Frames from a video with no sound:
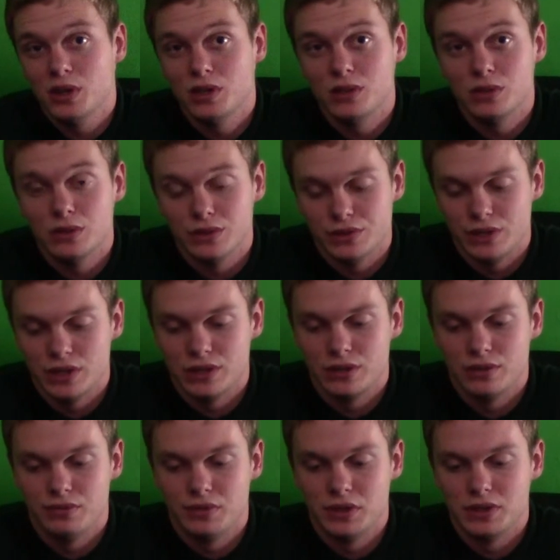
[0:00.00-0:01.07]
good
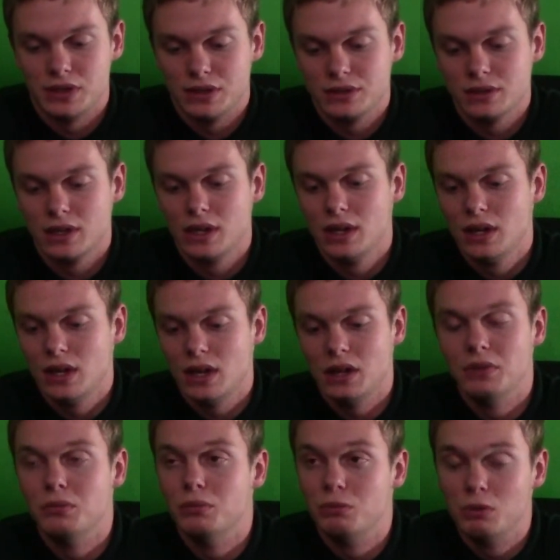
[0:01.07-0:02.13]
utilization of Physx,
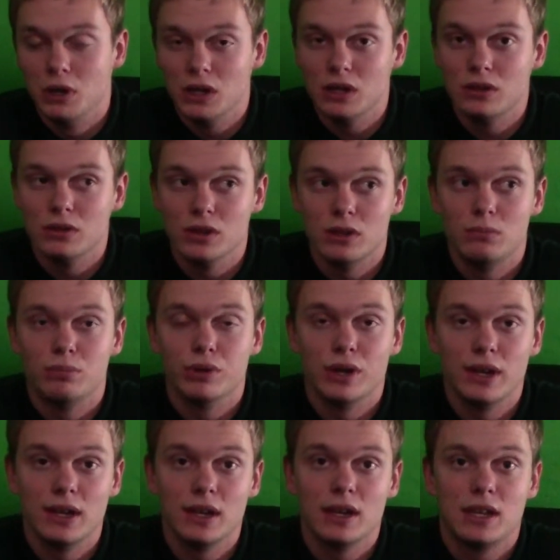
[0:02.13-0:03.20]
and really
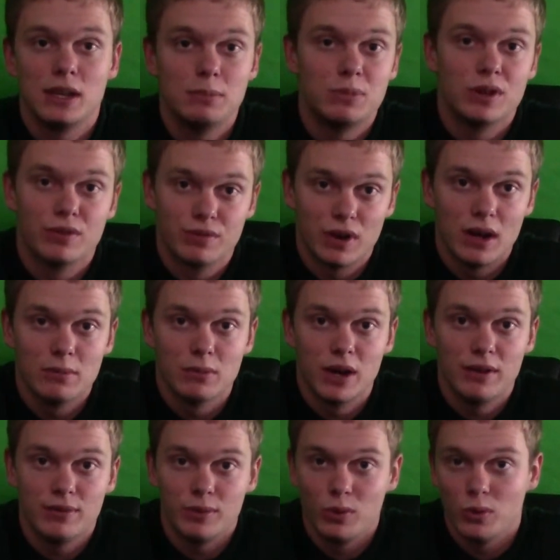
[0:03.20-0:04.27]
keep your frame
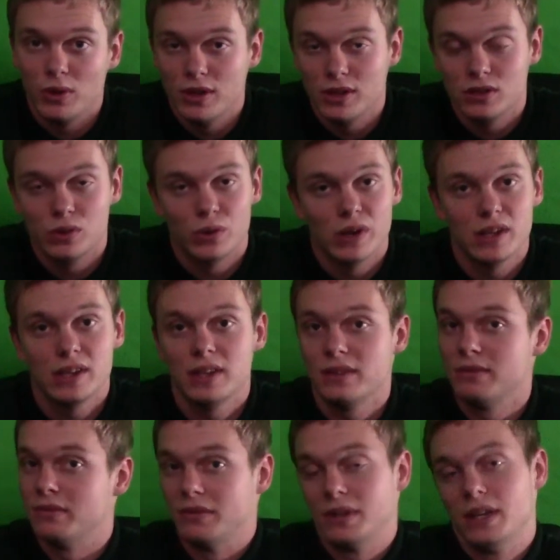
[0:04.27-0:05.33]
rate from going to the
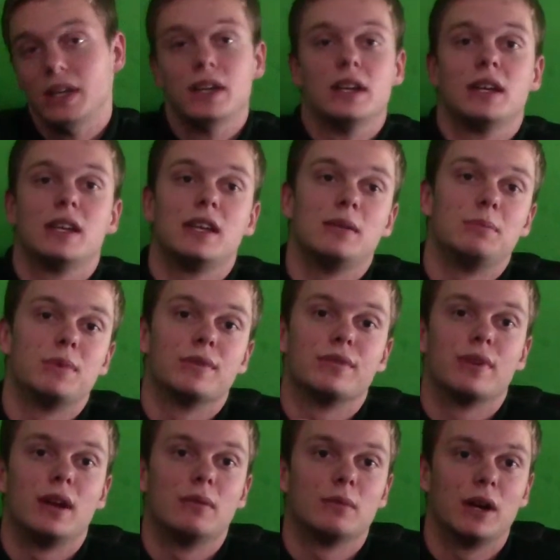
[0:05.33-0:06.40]
toilet, and keep your
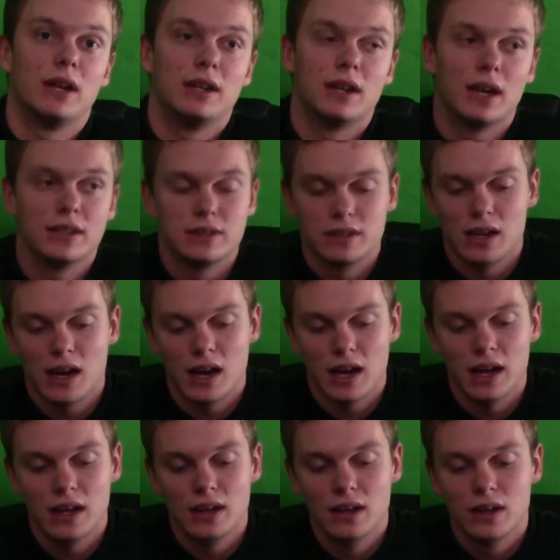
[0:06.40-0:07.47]
frame rate nice and
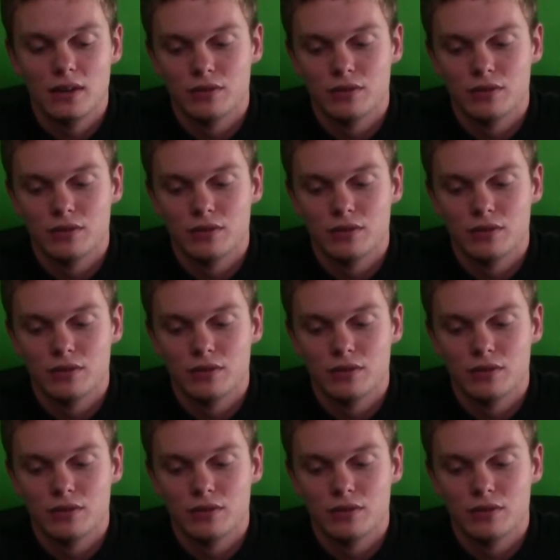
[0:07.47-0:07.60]
high.